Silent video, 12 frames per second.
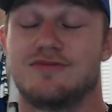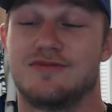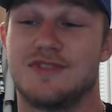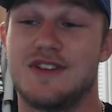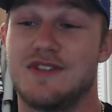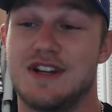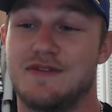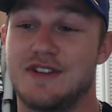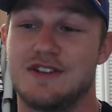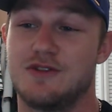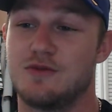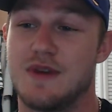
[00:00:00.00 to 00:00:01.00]
even if they
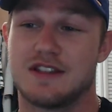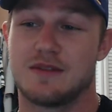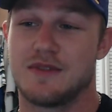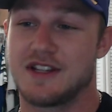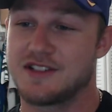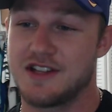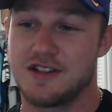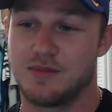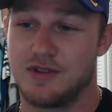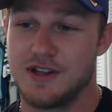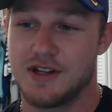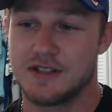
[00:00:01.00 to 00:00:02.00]
do make the extend the
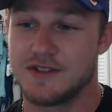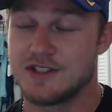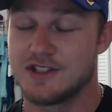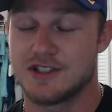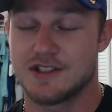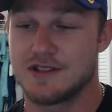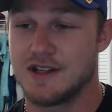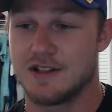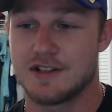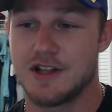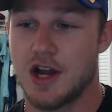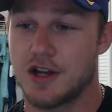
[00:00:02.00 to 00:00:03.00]
playoff, it's just it's
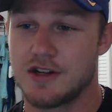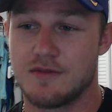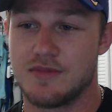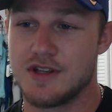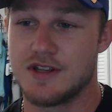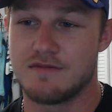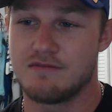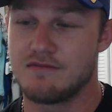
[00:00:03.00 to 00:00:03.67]
not going to be